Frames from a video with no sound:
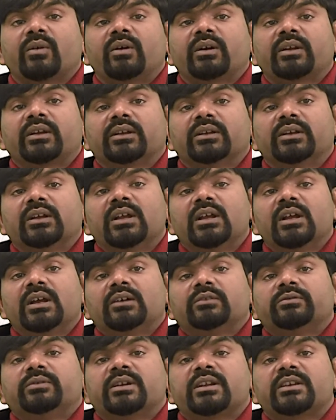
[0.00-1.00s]
Okay,
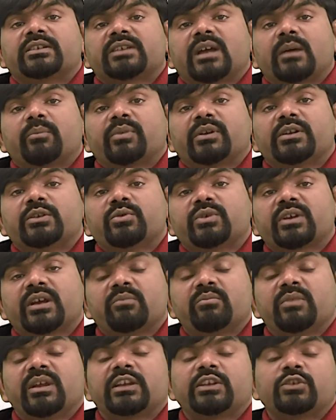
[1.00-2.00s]
for example, you
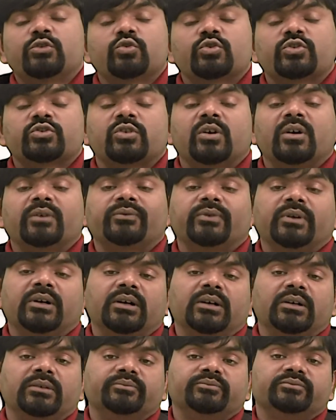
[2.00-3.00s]
can make use of
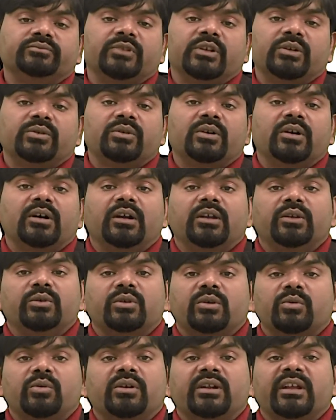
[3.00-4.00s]

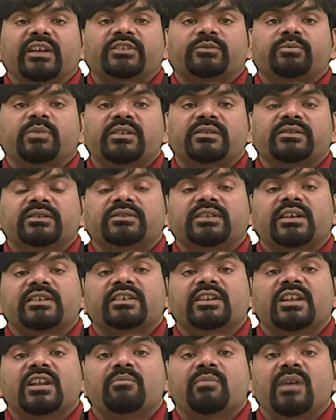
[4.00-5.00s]
your own expression, such
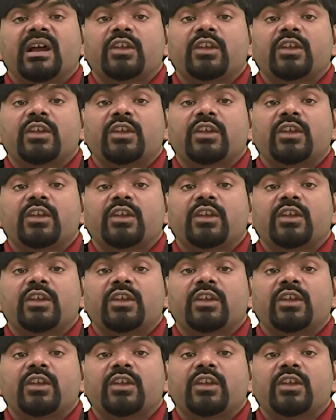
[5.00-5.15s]
as in my